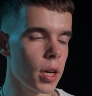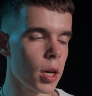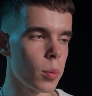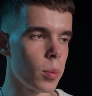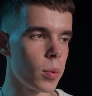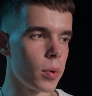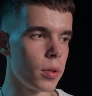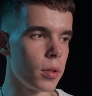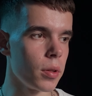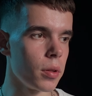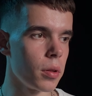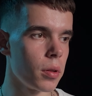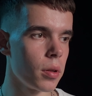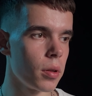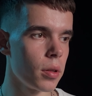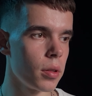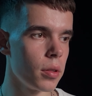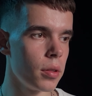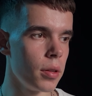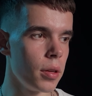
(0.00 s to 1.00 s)
I will
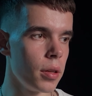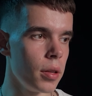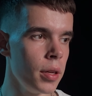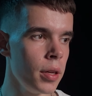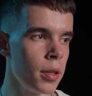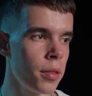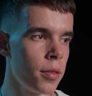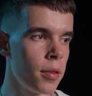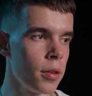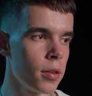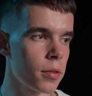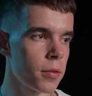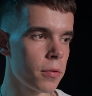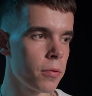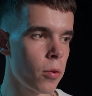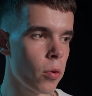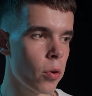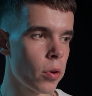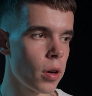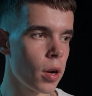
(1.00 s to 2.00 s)
delete this
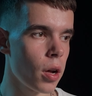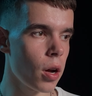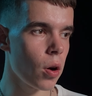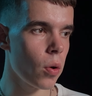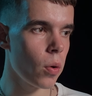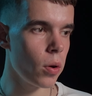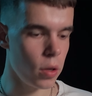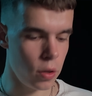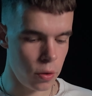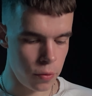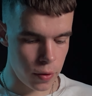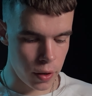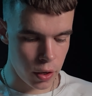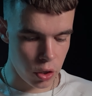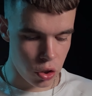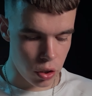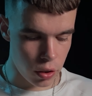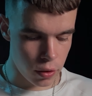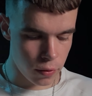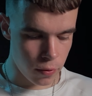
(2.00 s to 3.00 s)
for now. If I
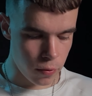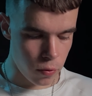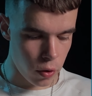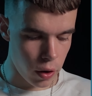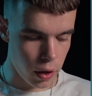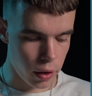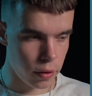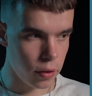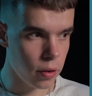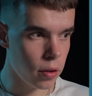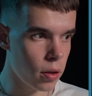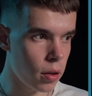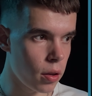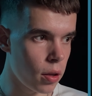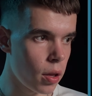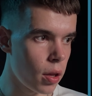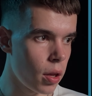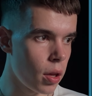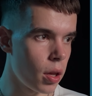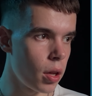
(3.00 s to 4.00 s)
just write
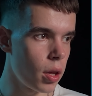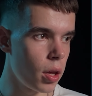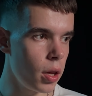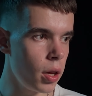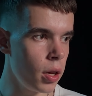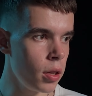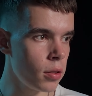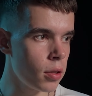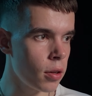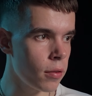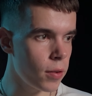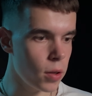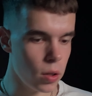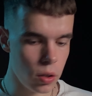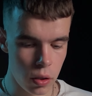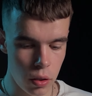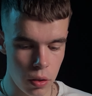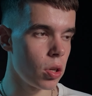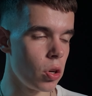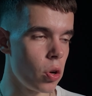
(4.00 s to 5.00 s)

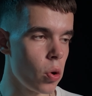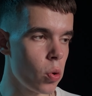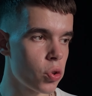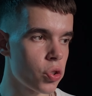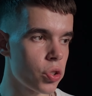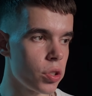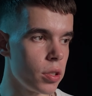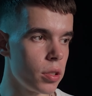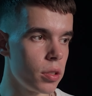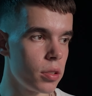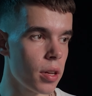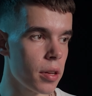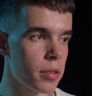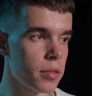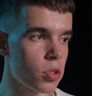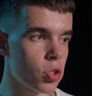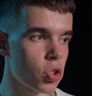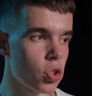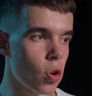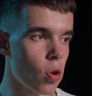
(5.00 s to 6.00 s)
interval, Notion
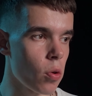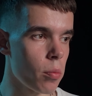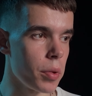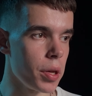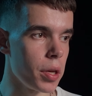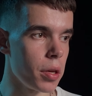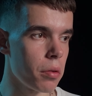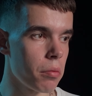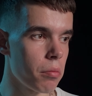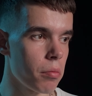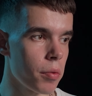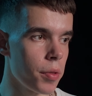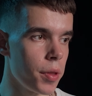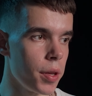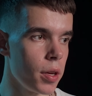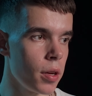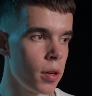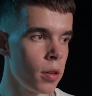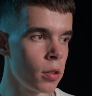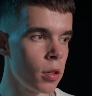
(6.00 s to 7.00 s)
doesn't show me
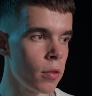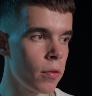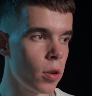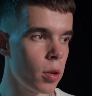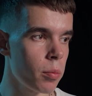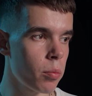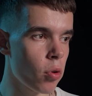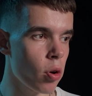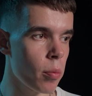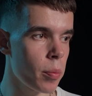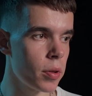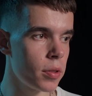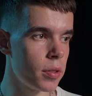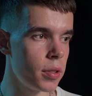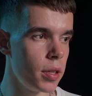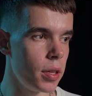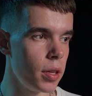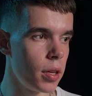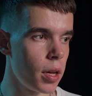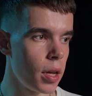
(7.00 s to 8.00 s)
the interval
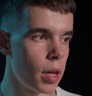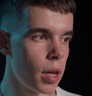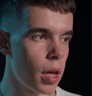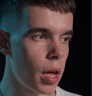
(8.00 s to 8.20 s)
property.